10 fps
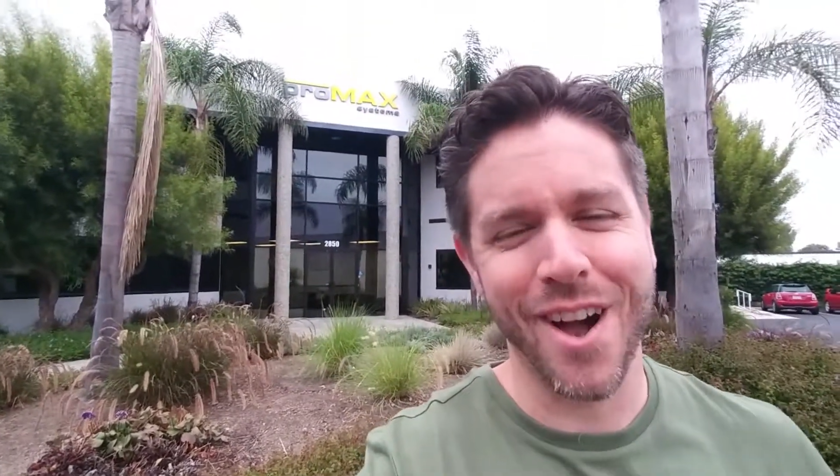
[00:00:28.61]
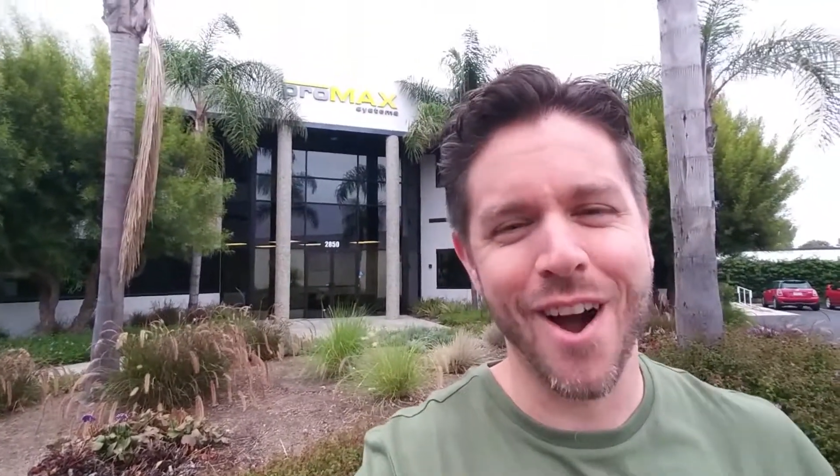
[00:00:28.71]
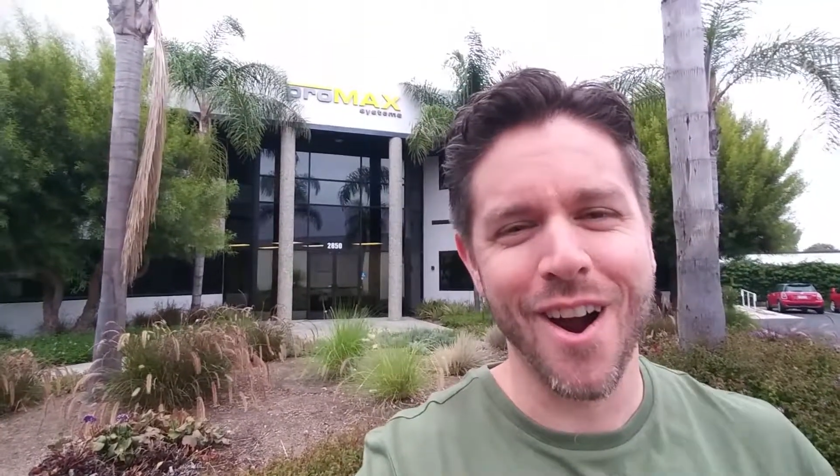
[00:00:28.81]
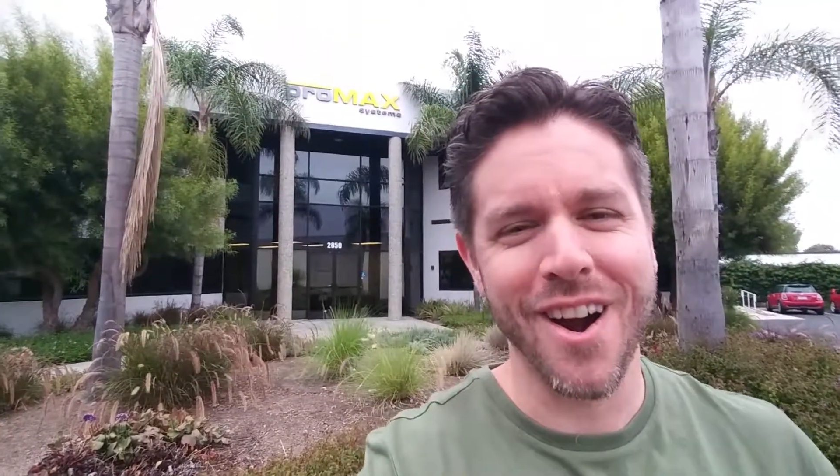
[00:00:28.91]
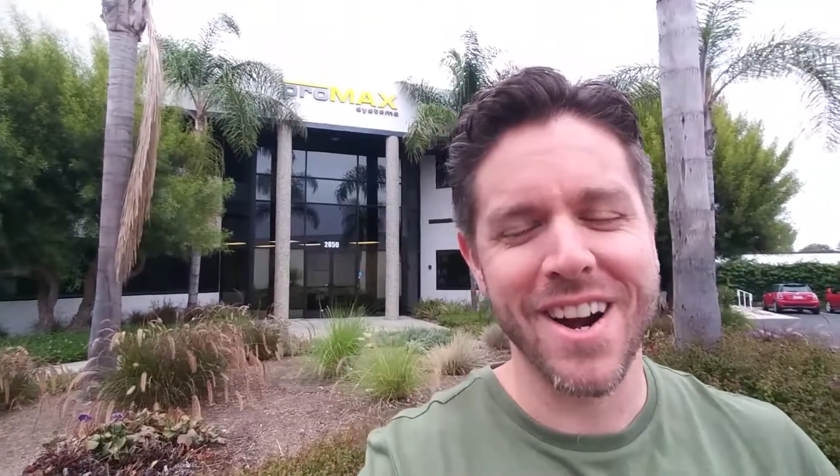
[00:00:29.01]

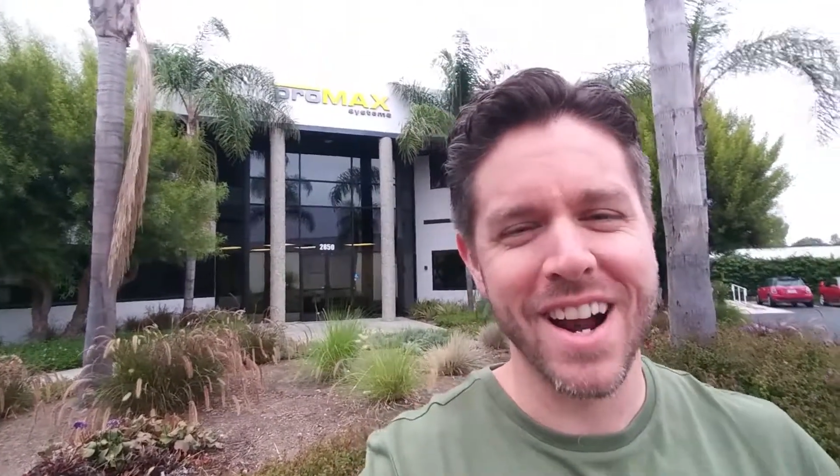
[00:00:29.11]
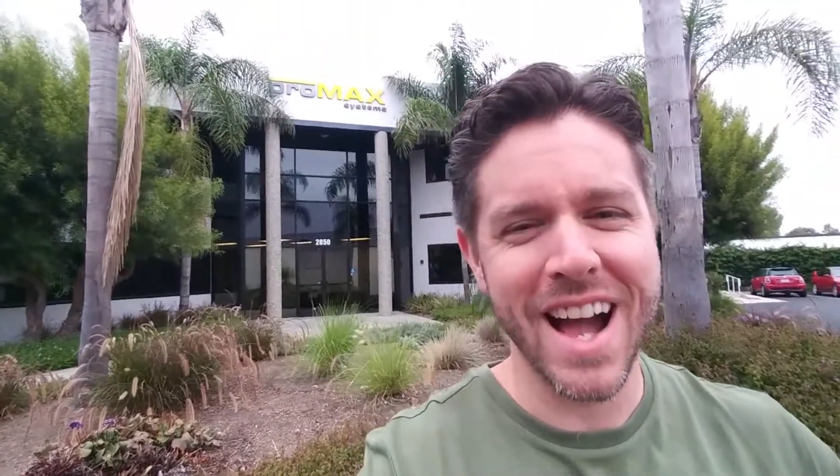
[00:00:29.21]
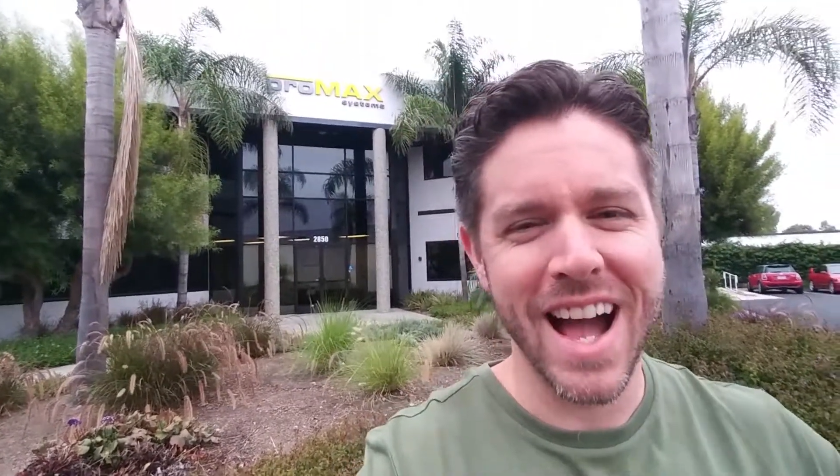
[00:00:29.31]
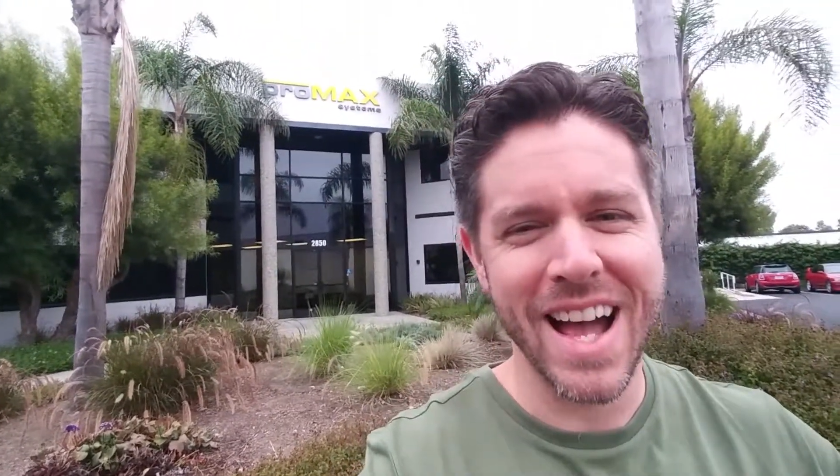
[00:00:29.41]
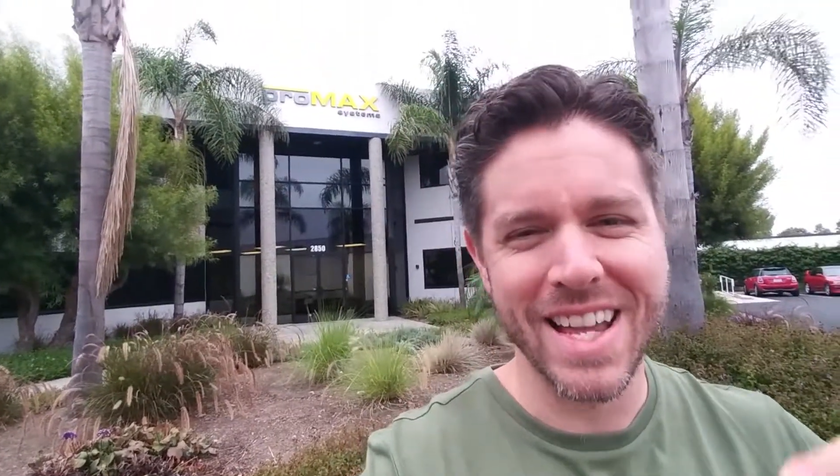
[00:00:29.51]

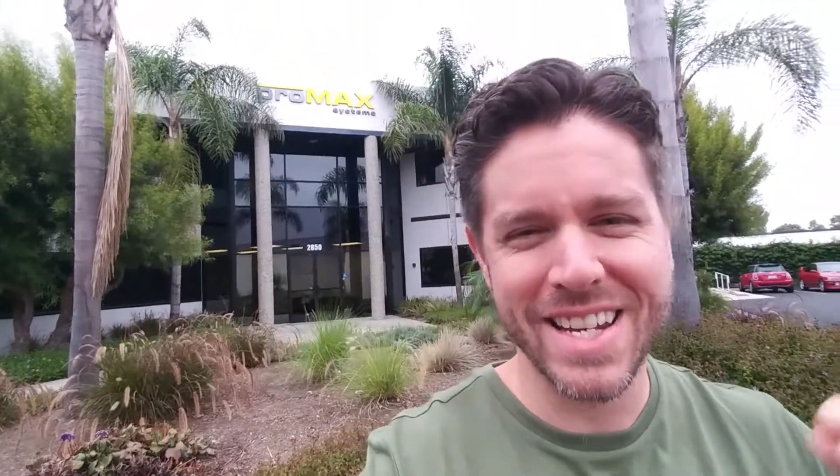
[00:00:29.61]
are